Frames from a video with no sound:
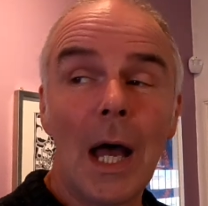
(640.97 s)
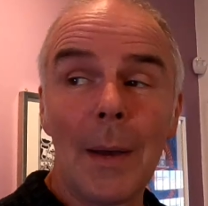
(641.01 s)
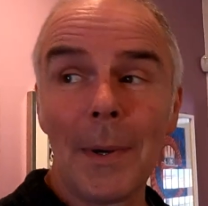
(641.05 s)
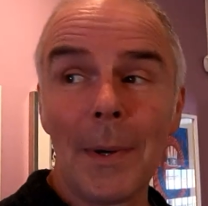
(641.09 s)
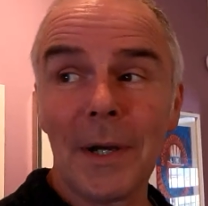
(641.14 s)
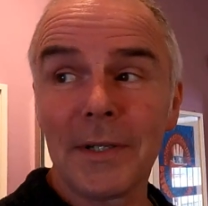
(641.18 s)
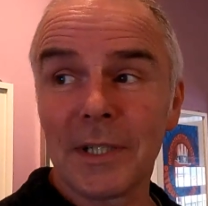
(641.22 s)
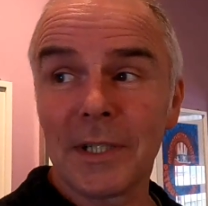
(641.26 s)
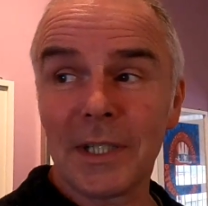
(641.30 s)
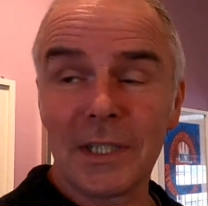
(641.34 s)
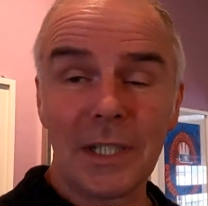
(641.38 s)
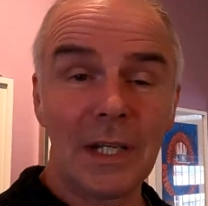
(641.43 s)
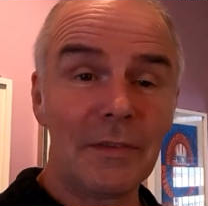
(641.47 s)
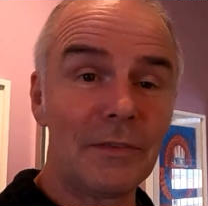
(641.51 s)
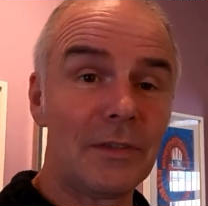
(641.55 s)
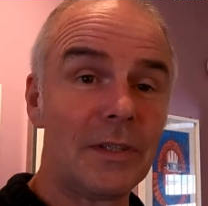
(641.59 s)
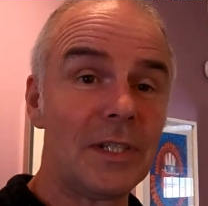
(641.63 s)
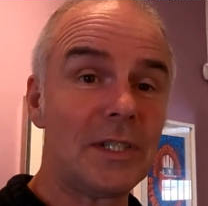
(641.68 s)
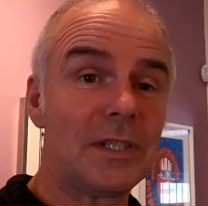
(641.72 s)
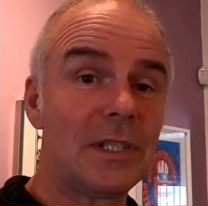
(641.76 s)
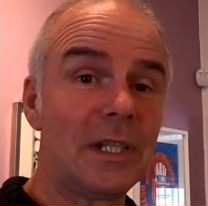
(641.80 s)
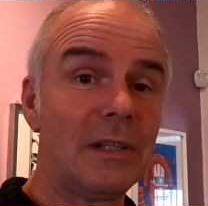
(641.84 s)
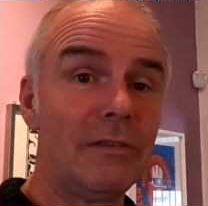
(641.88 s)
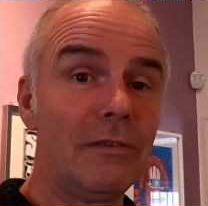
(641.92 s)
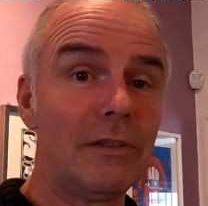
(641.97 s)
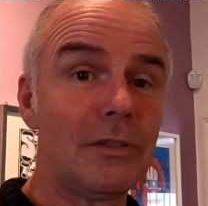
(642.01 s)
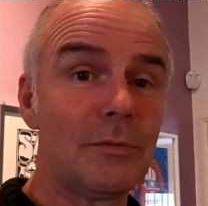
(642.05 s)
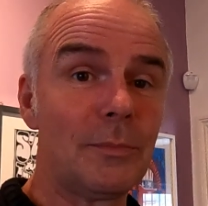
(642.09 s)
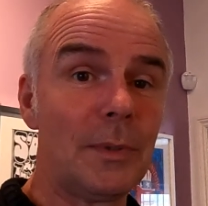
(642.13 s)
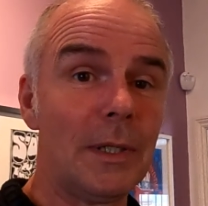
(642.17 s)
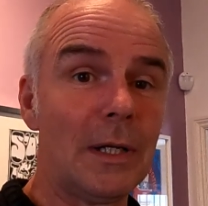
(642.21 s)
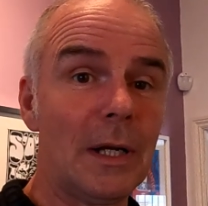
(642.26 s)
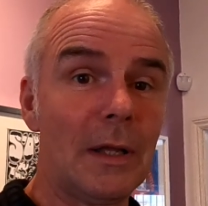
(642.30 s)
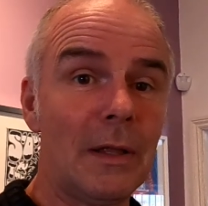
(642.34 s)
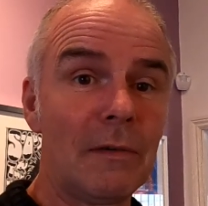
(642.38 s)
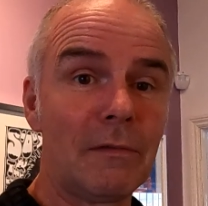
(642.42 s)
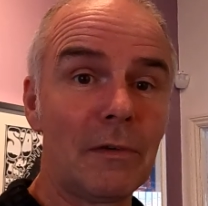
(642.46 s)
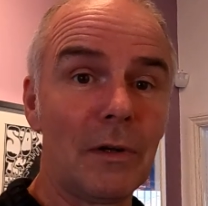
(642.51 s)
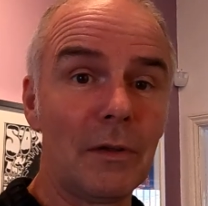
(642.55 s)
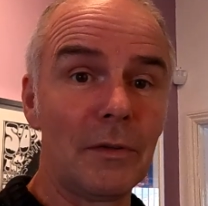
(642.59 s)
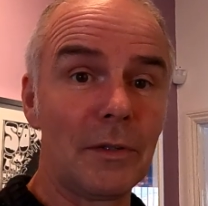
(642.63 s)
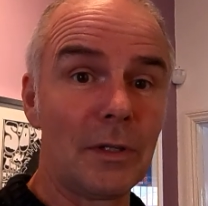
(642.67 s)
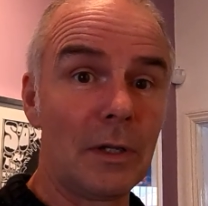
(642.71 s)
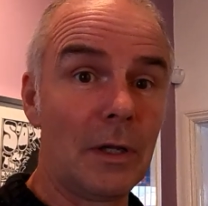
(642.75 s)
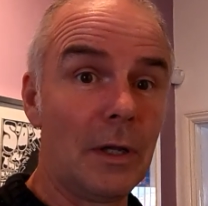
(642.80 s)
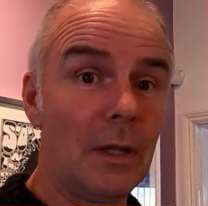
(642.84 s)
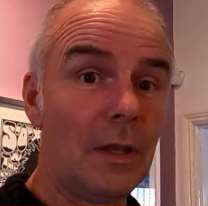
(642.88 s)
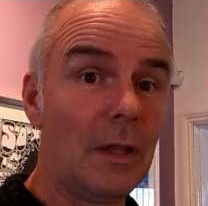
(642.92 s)
I might actually, after this delivery's been, I've
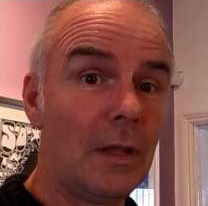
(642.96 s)
got